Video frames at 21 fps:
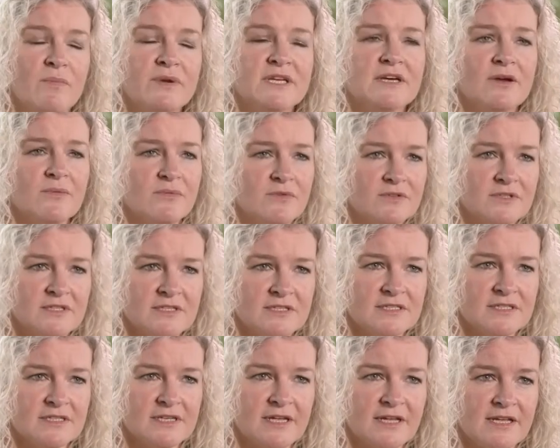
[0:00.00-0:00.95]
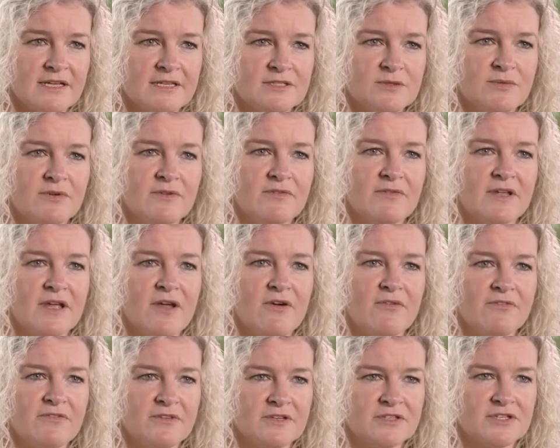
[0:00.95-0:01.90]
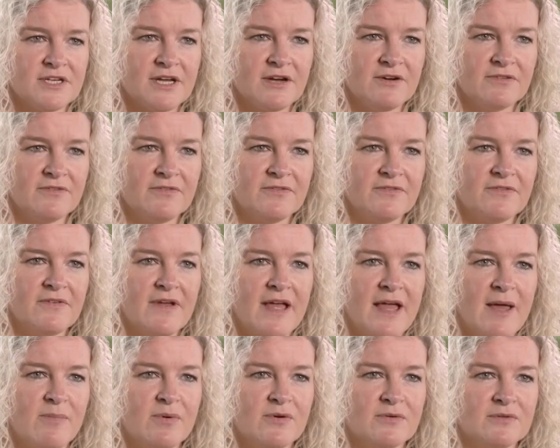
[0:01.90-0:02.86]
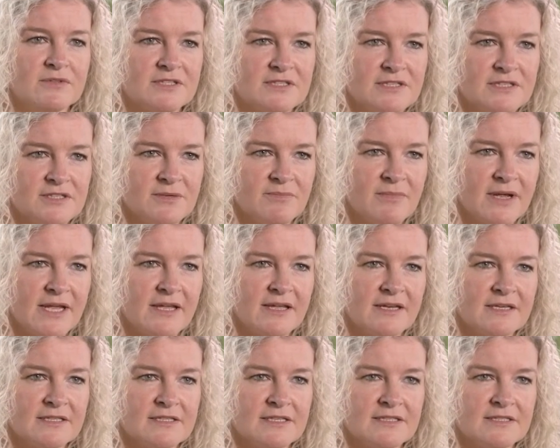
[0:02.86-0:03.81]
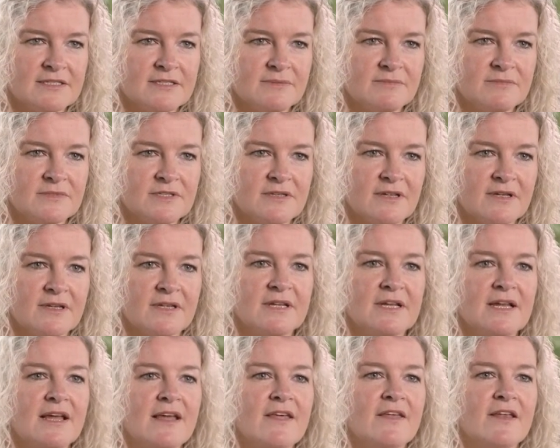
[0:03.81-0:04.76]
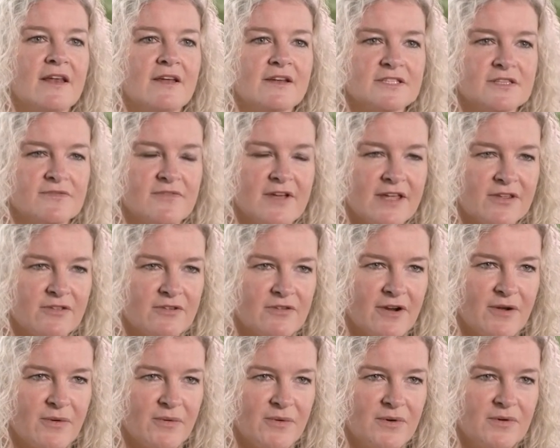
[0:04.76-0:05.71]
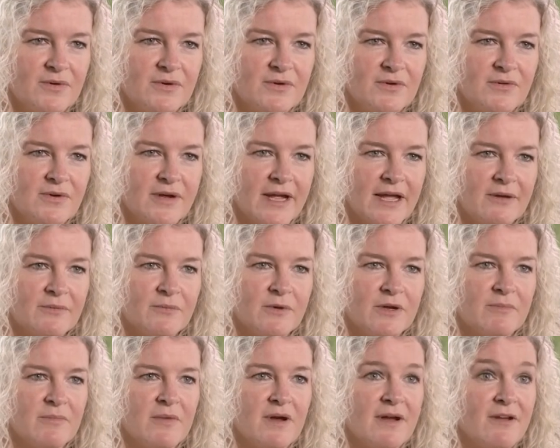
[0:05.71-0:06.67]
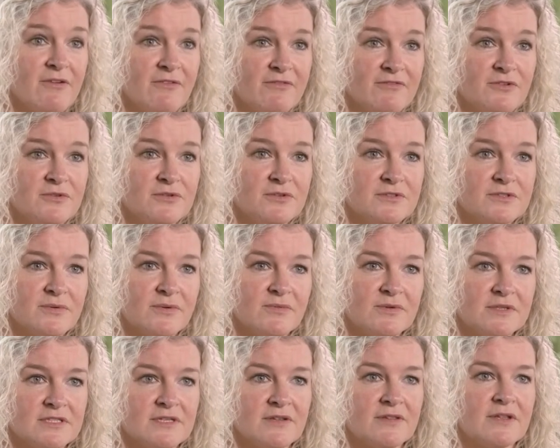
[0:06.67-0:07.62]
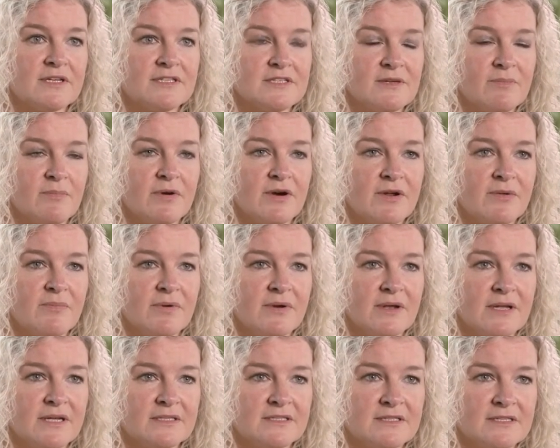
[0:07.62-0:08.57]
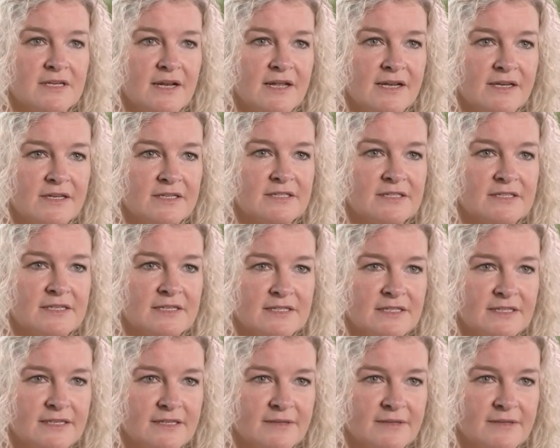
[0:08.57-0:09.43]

we don't want to see is one of the off-the-shelf airport decision-making systems that the likes of Heathrow or Gatwick might afford. We want something that's appropriate to London City.